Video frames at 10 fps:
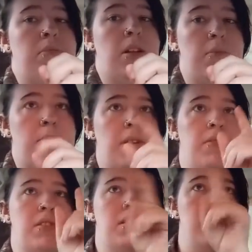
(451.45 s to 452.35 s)
But I'm going to be
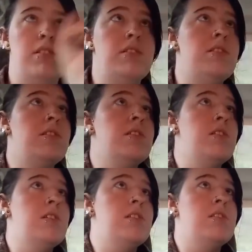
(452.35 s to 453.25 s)
using the
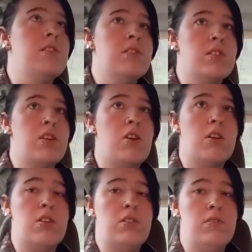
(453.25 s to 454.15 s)

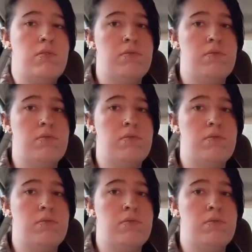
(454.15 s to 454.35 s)
car